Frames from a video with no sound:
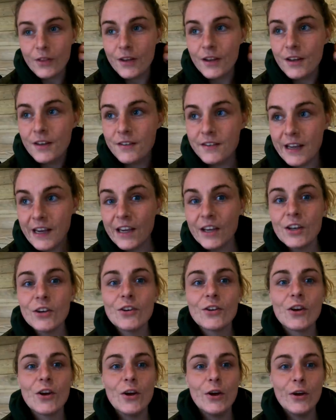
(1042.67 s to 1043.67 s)
The
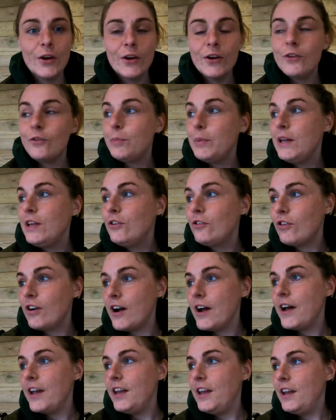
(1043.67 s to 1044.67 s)
second coat has been
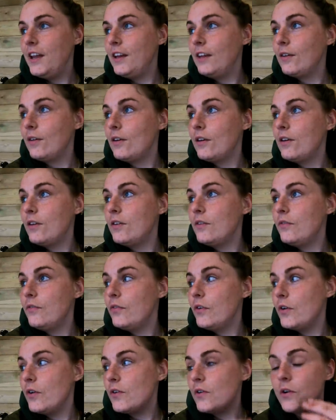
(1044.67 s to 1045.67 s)
drying
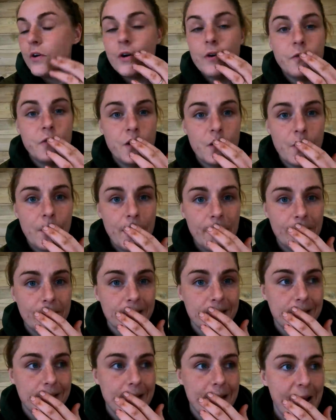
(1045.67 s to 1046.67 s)
for a few
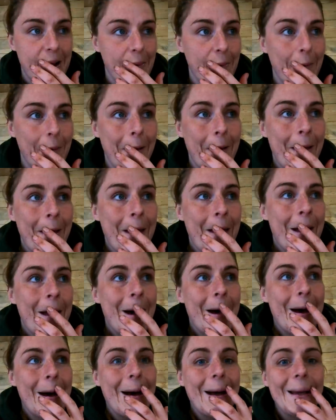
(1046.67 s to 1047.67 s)
hours now,
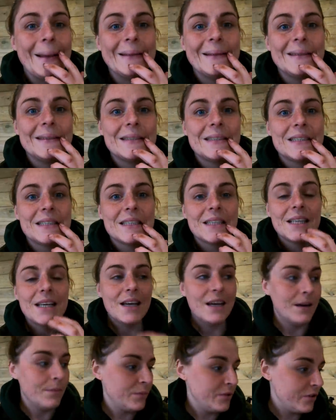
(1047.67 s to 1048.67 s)
and
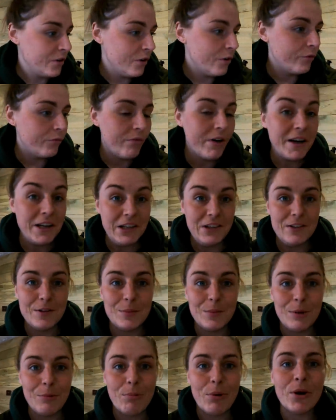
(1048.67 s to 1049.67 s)
I'm sort of ready to
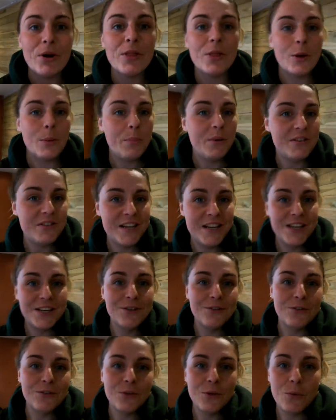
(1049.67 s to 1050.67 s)
be putting the
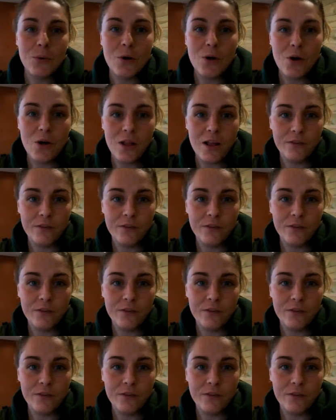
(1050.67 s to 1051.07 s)
patina on the wall.